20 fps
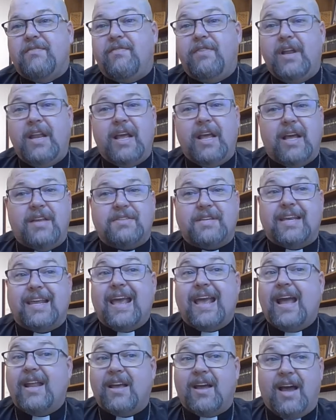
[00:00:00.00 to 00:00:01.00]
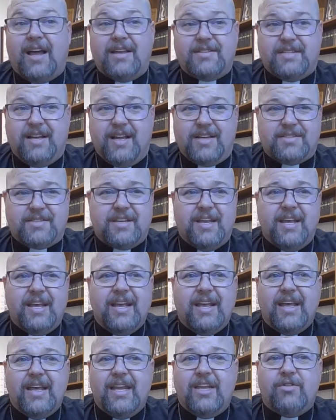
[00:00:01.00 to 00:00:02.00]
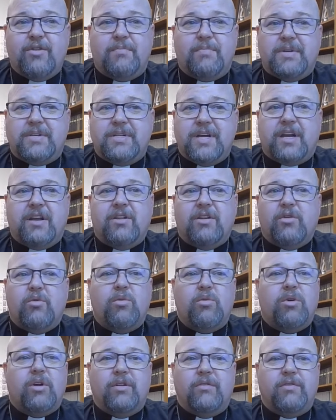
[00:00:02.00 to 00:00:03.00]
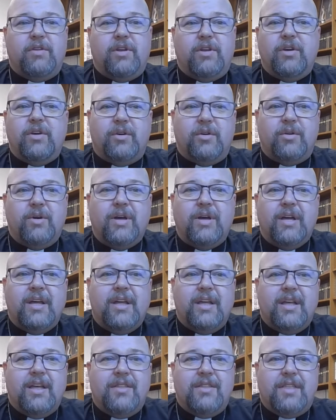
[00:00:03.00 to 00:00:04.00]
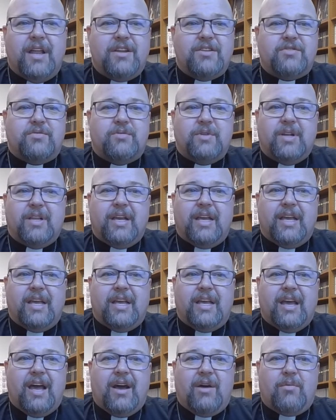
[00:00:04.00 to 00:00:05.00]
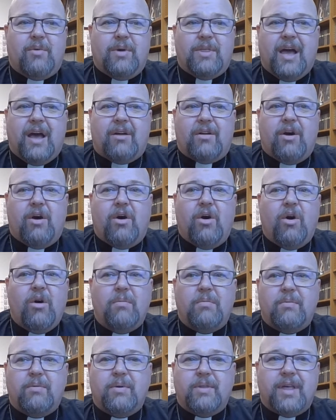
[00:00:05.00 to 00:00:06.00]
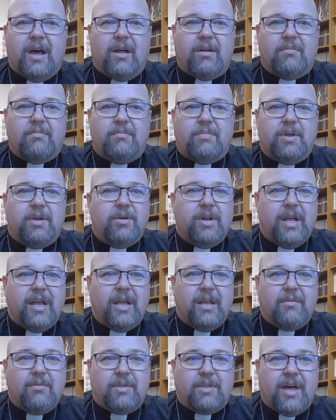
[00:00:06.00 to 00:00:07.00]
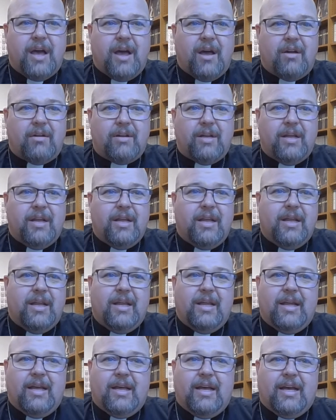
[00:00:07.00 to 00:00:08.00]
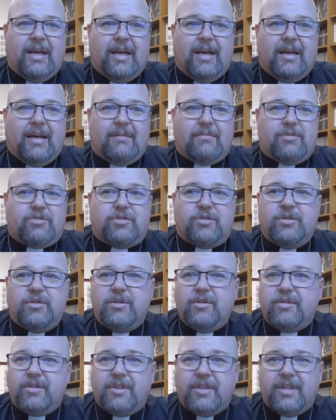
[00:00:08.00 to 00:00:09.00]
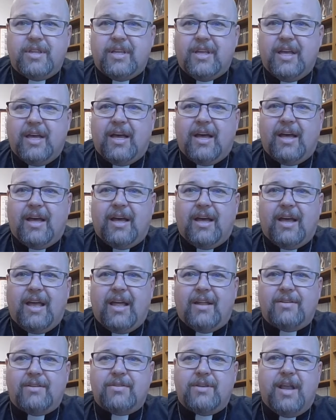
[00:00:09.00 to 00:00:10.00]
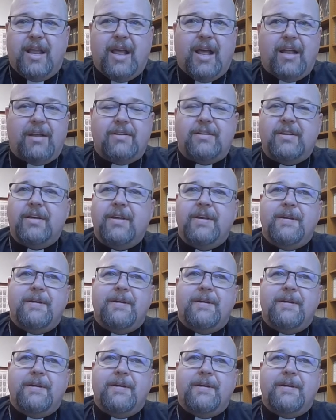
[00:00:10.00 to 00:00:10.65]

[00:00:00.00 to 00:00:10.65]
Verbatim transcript: feeding us and catechizing us into a particular worldview that is really uh, without hope, without beauty, without um, truth, uh, and and